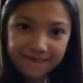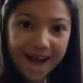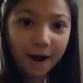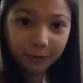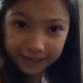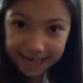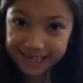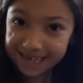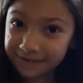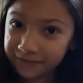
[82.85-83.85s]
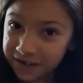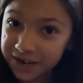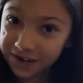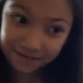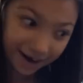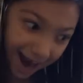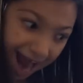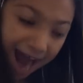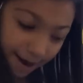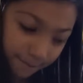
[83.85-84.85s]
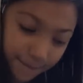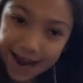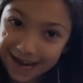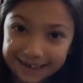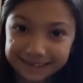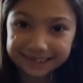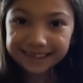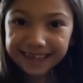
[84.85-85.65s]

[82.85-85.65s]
That was easy for you and me.